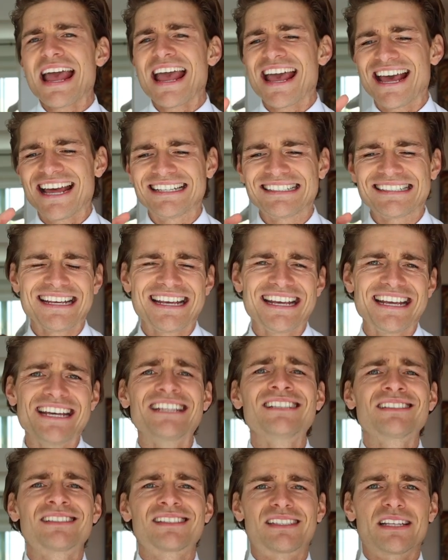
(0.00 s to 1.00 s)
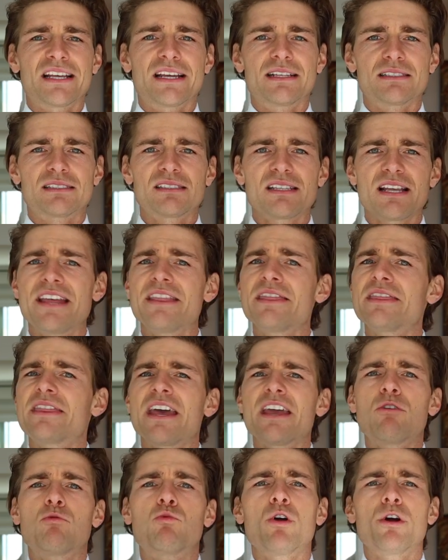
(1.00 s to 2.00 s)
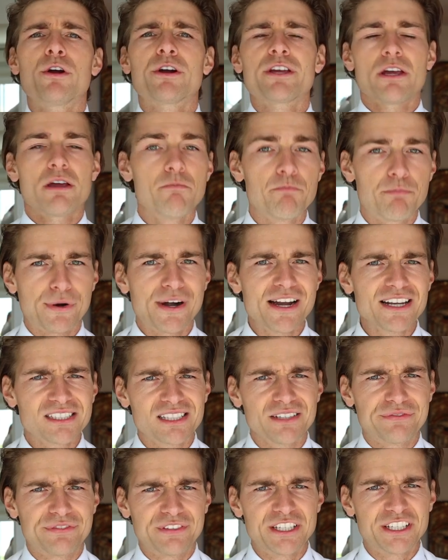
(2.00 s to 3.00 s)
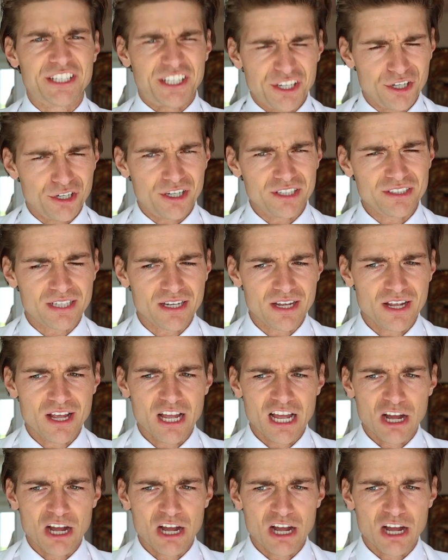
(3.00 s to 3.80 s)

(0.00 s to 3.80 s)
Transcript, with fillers: and incense, and they work impressively good